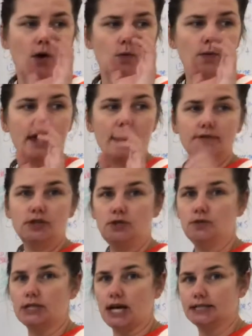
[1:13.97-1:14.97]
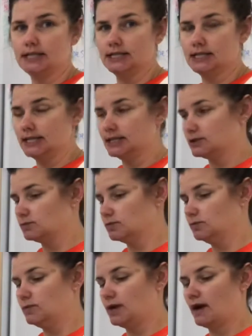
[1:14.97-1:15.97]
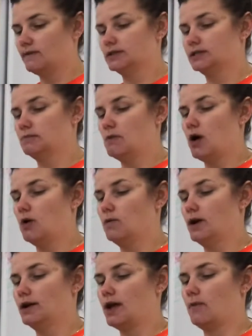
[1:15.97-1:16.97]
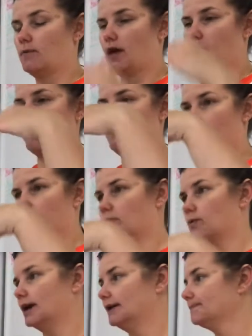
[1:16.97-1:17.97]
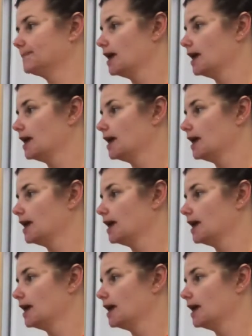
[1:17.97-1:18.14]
We have 2 sizes in this room. We have a small one and we have a bigger one.